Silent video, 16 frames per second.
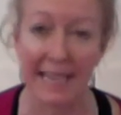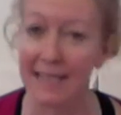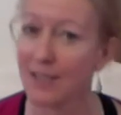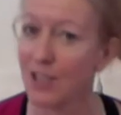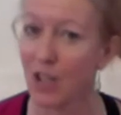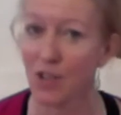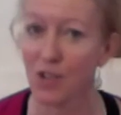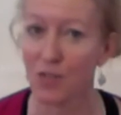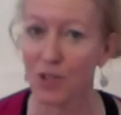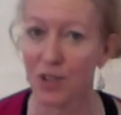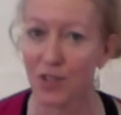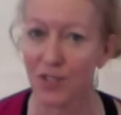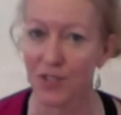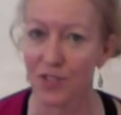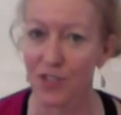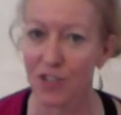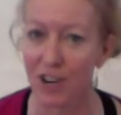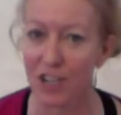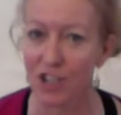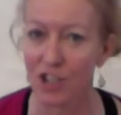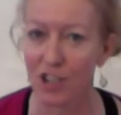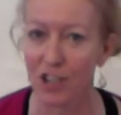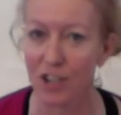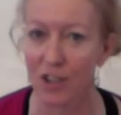and total
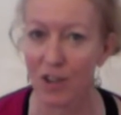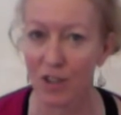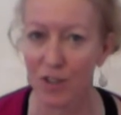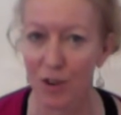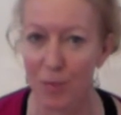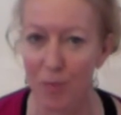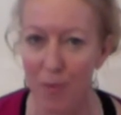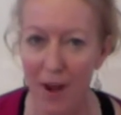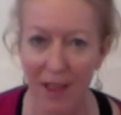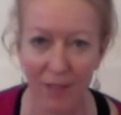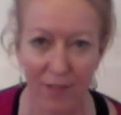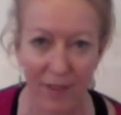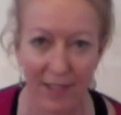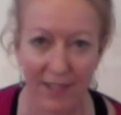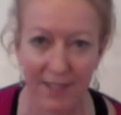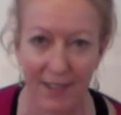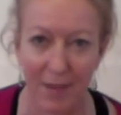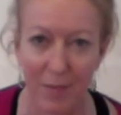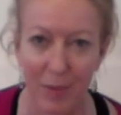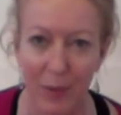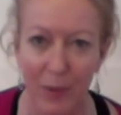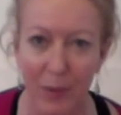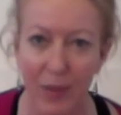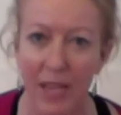concentration on your breath, for
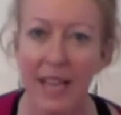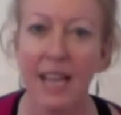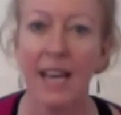example,